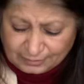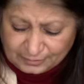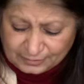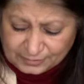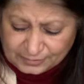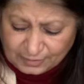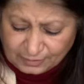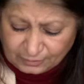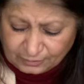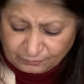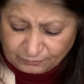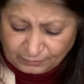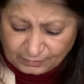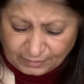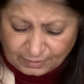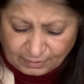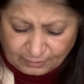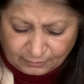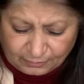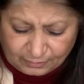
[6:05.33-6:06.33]
it's kind of
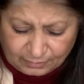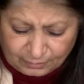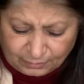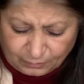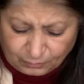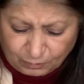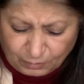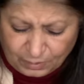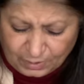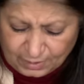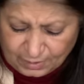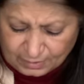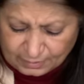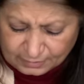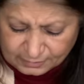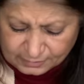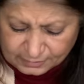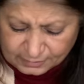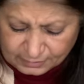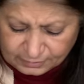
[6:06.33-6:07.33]
like a weak
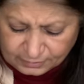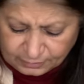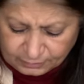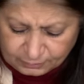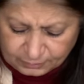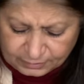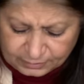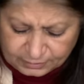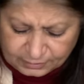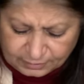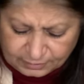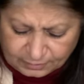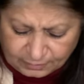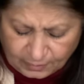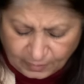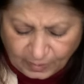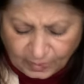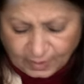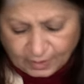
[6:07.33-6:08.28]
situation